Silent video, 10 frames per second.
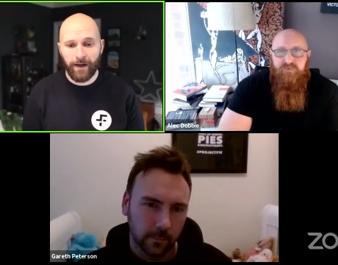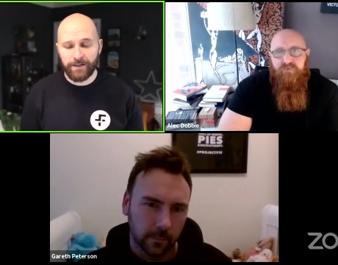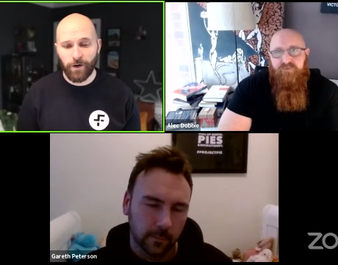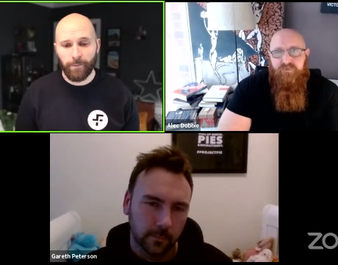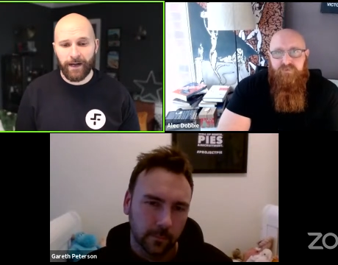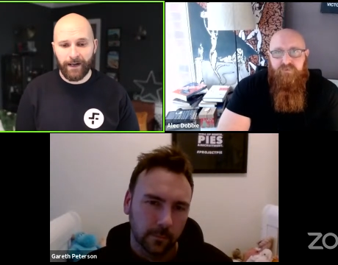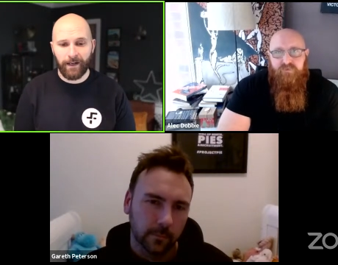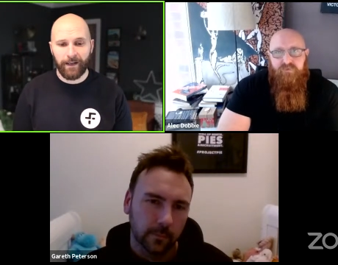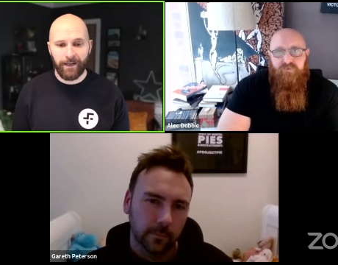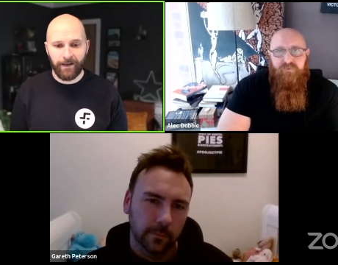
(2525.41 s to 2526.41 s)
Speaker 1: and it's got a meeting
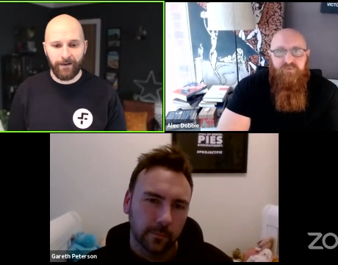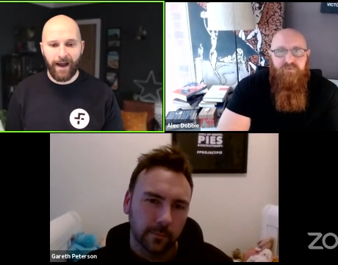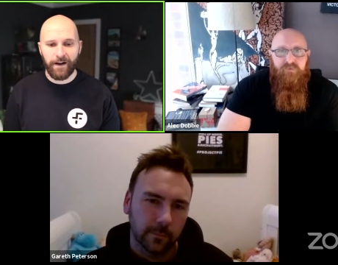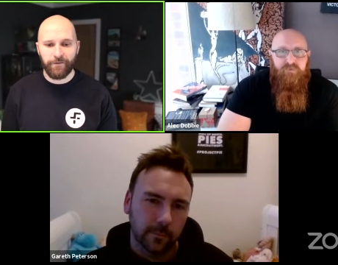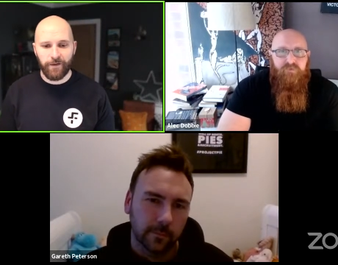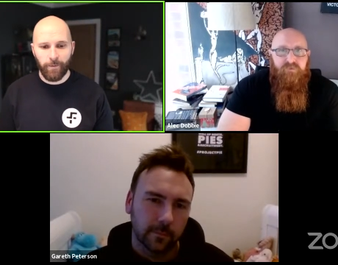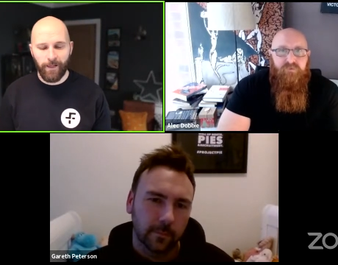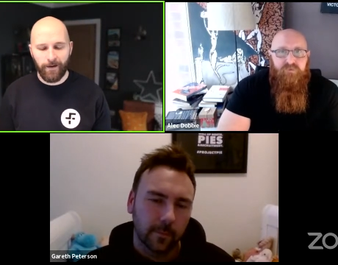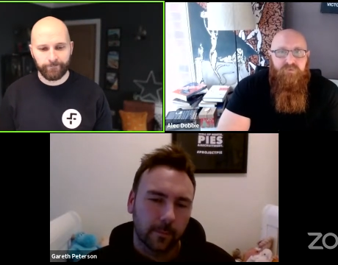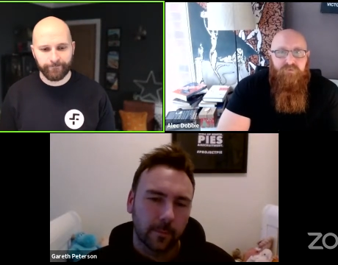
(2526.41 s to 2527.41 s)
link in it. How do you feel
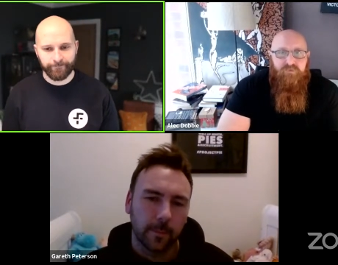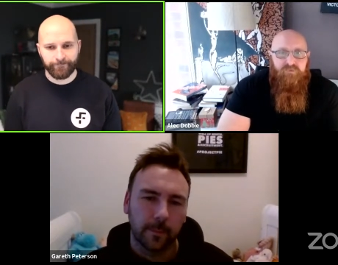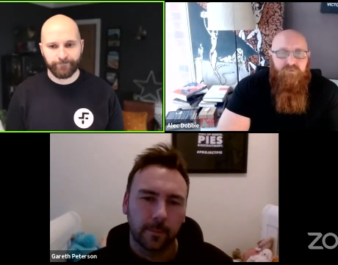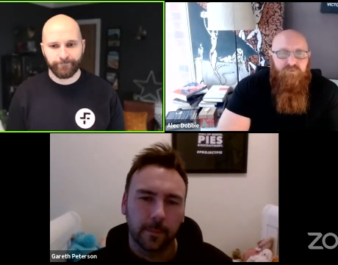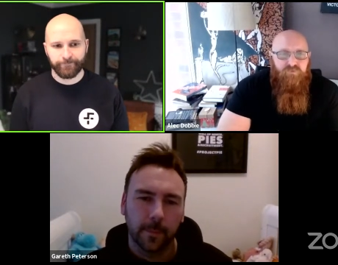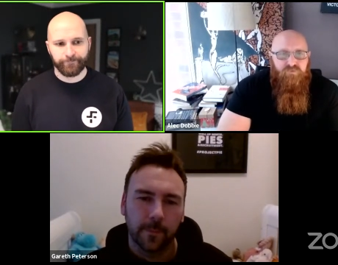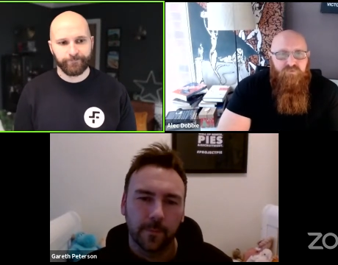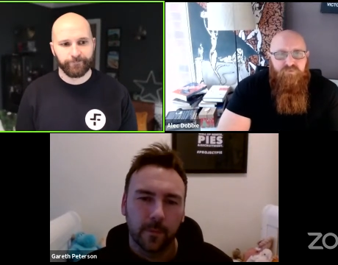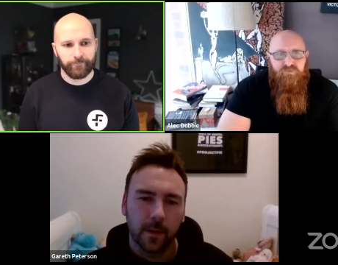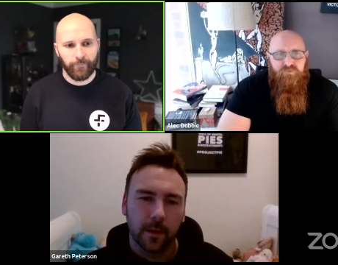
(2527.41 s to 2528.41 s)
about that?
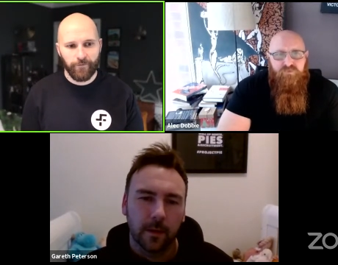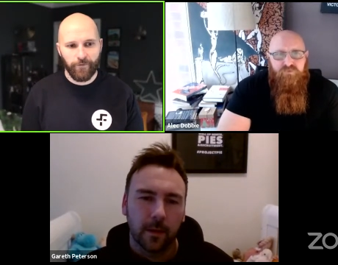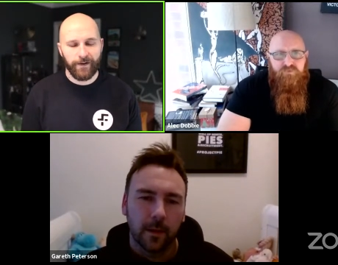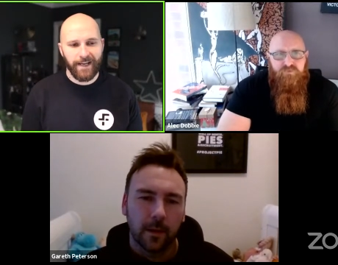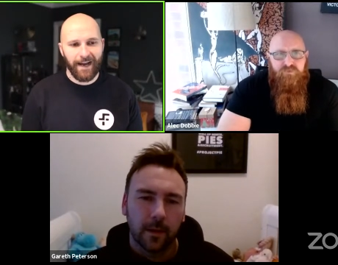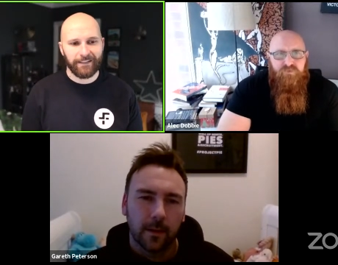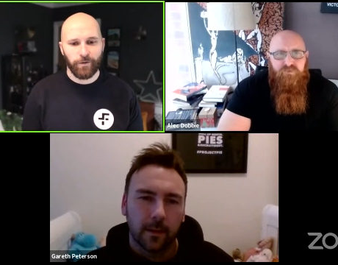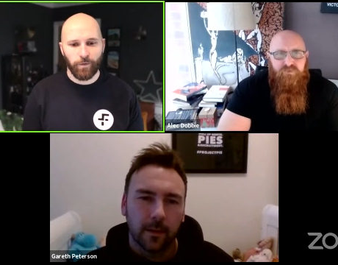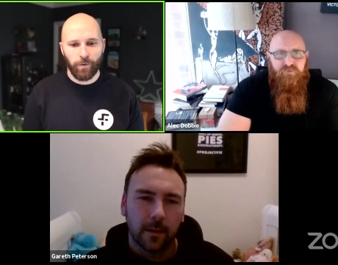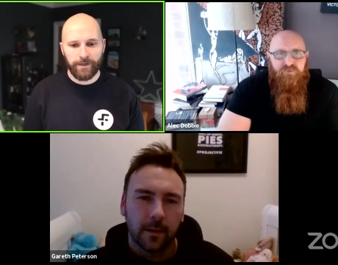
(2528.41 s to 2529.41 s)
Very
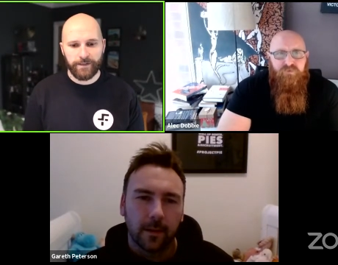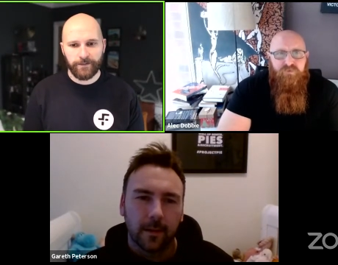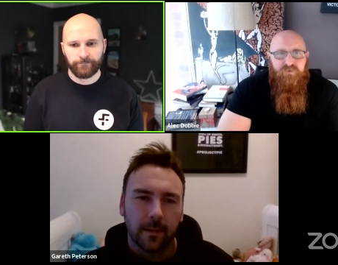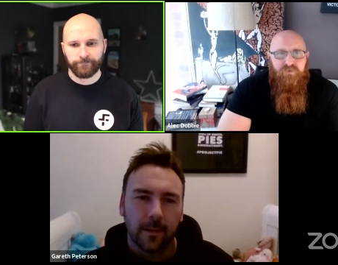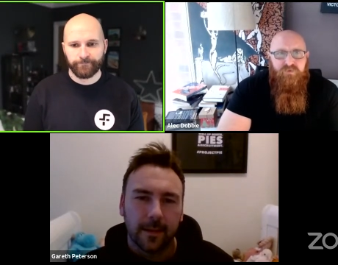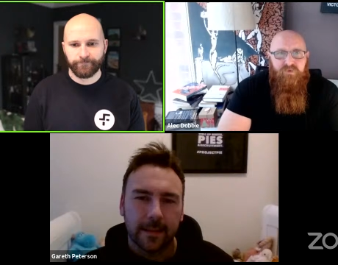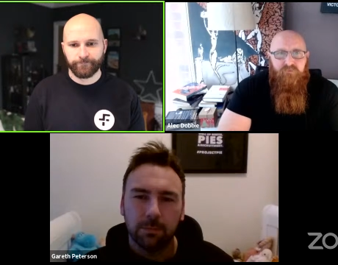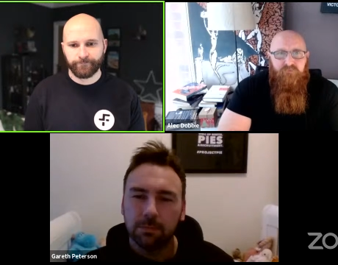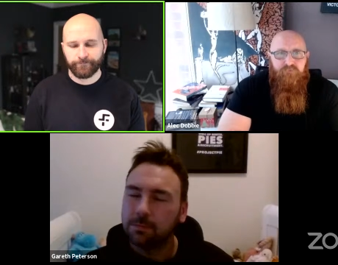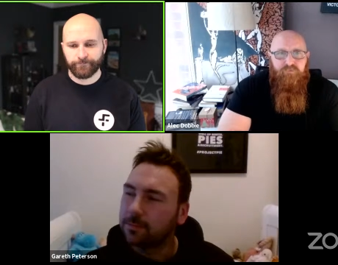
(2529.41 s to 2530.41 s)
tactical question.
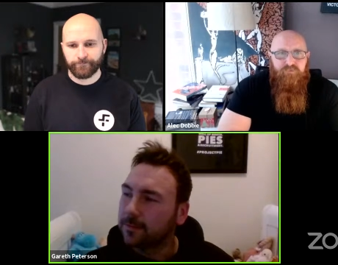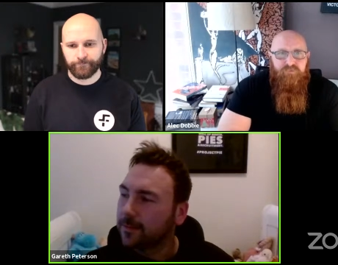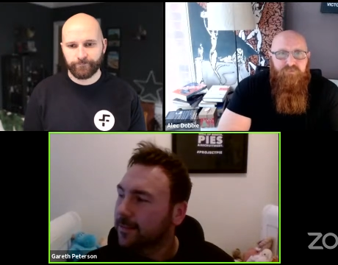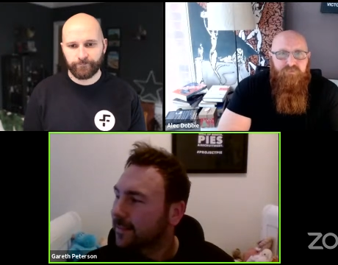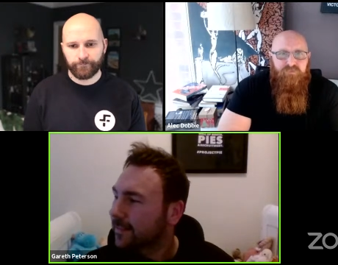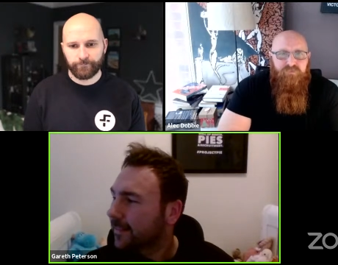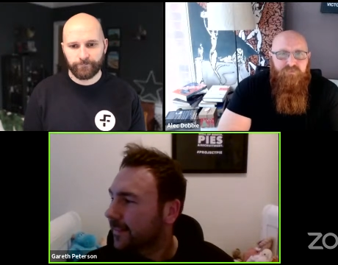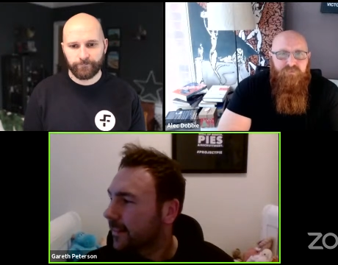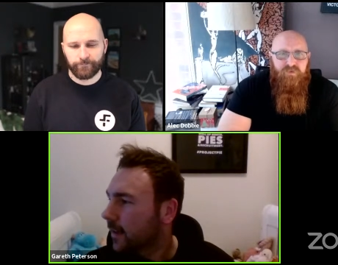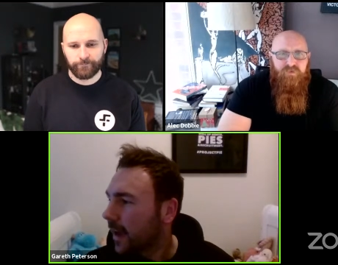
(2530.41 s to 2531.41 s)
Speaker 2: Ooh,
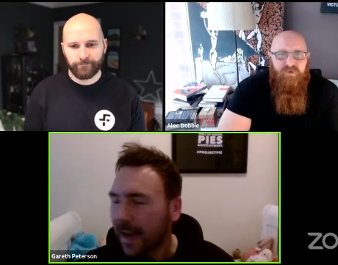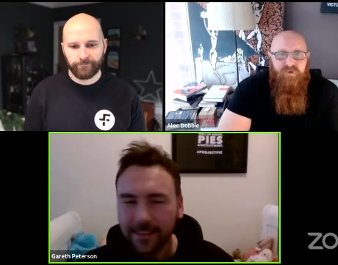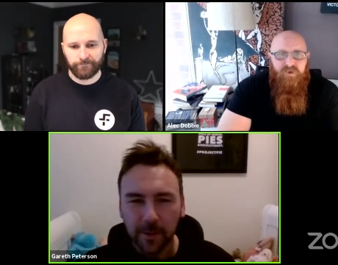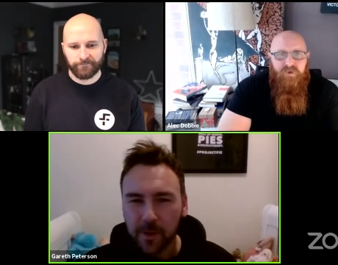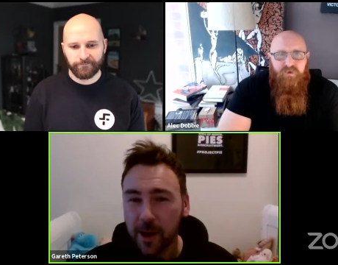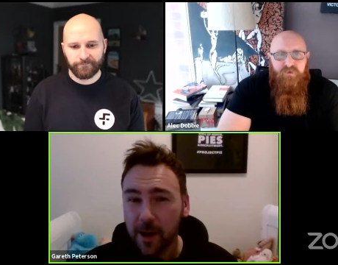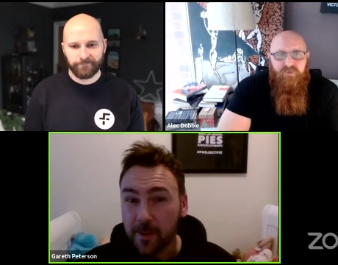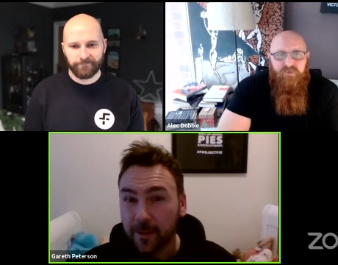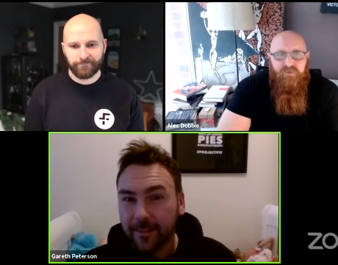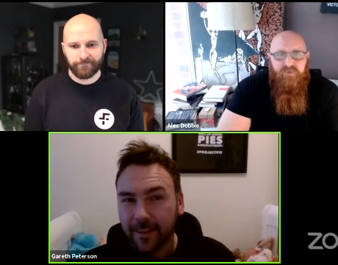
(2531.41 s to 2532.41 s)
I don't
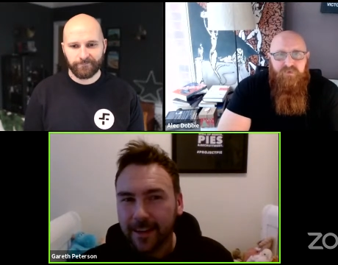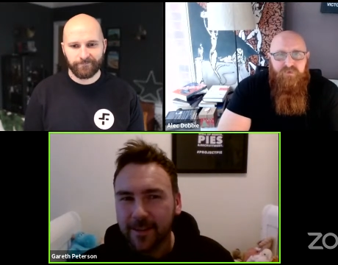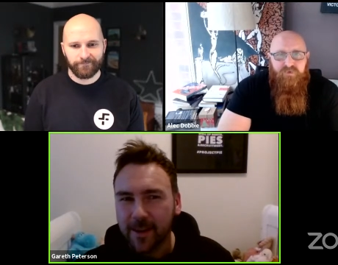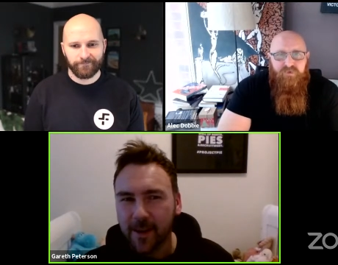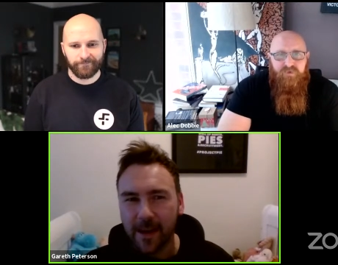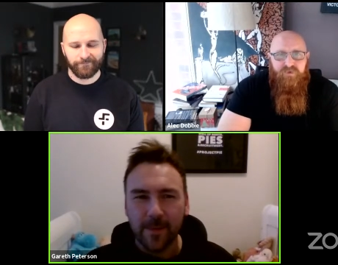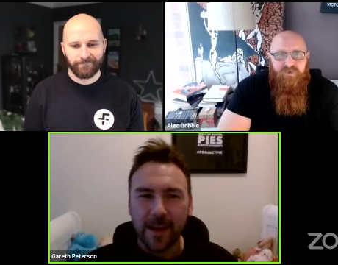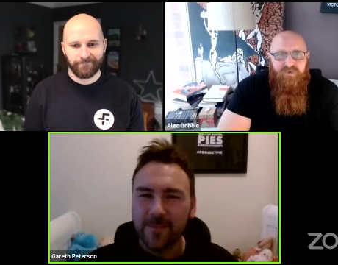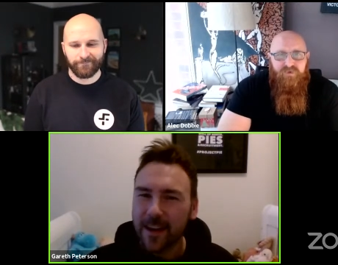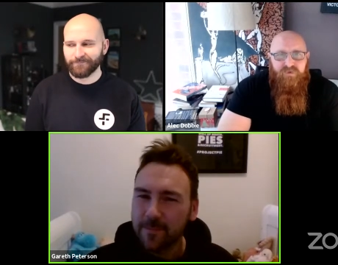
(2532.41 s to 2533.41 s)
know. I don't know.
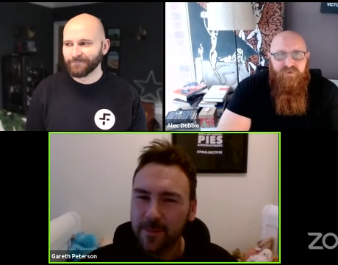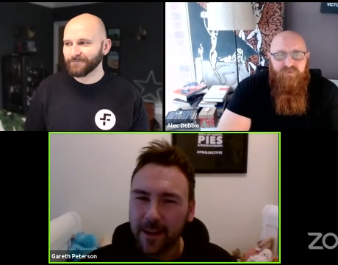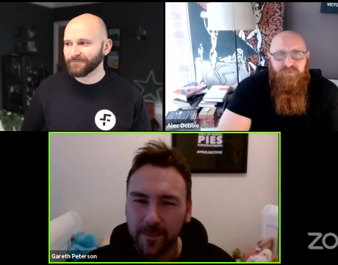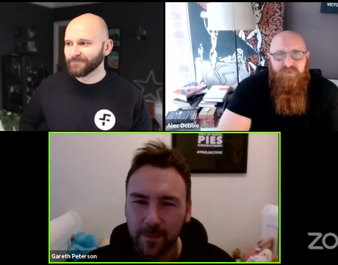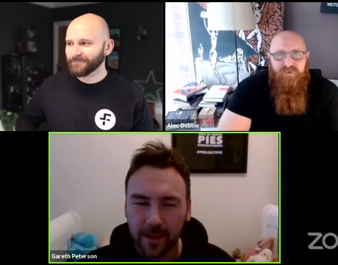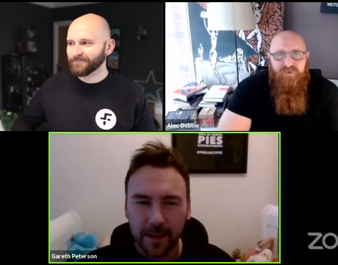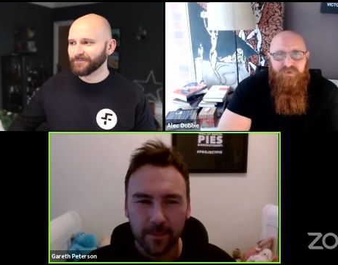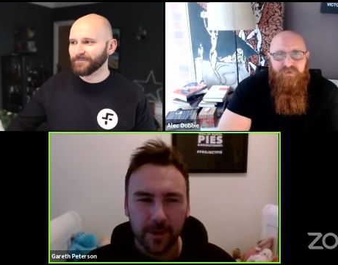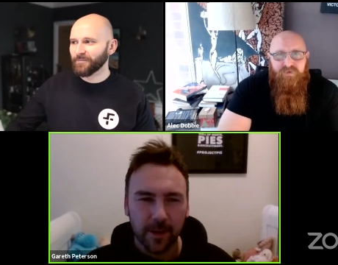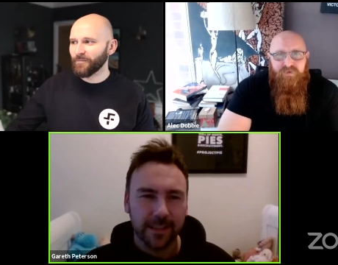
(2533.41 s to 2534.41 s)
I'm I'm
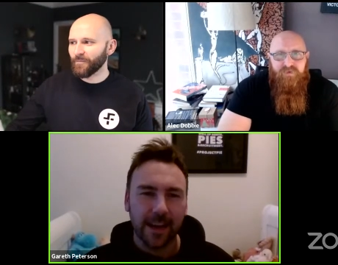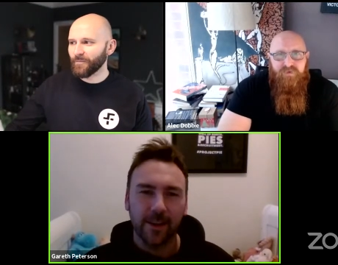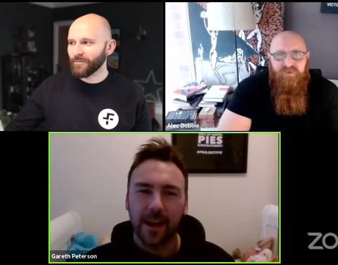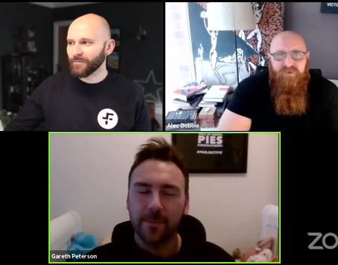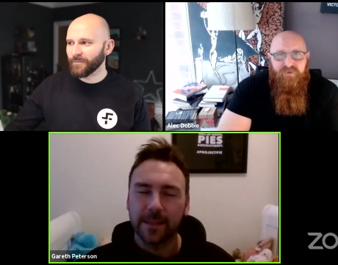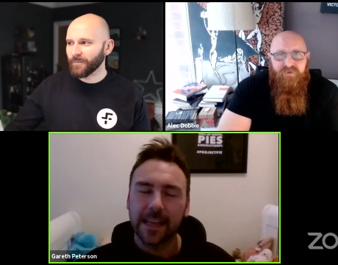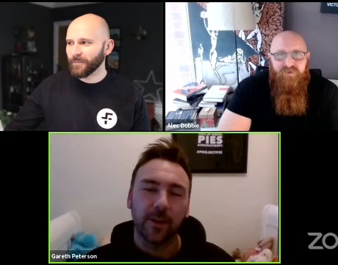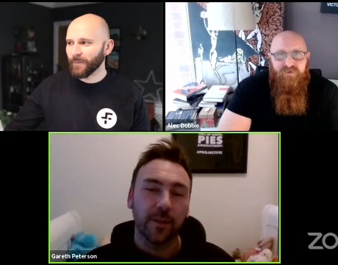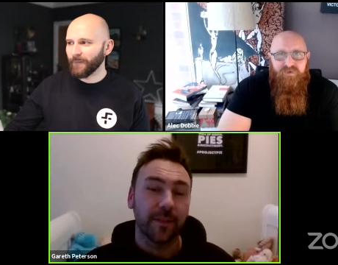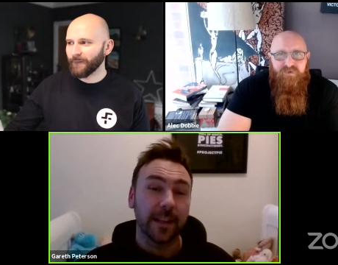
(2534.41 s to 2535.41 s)
I'm I'm not sat. I'm
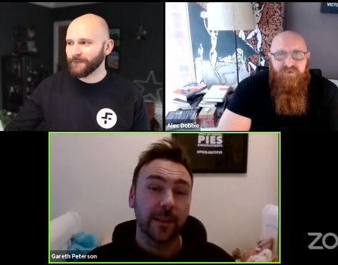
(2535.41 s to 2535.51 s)
sat on the